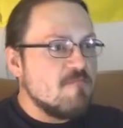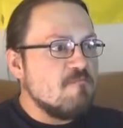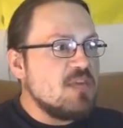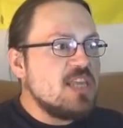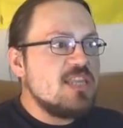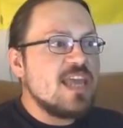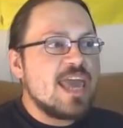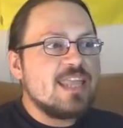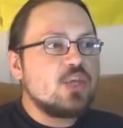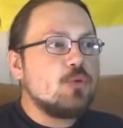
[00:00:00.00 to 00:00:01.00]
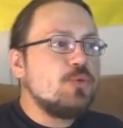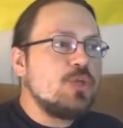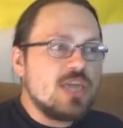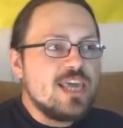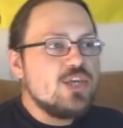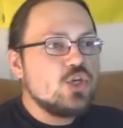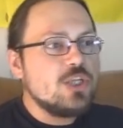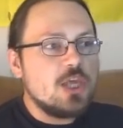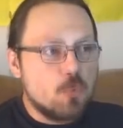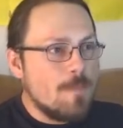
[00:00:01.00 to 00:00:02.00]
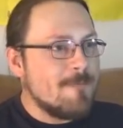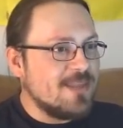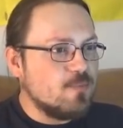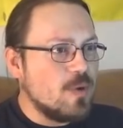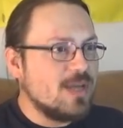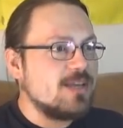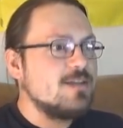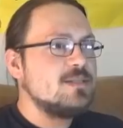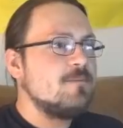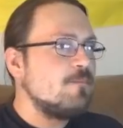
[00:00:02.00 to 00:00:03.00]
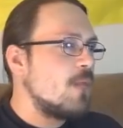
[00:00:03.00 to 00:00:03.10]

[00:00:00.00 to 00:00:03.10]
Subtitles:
media and communication equipment workers,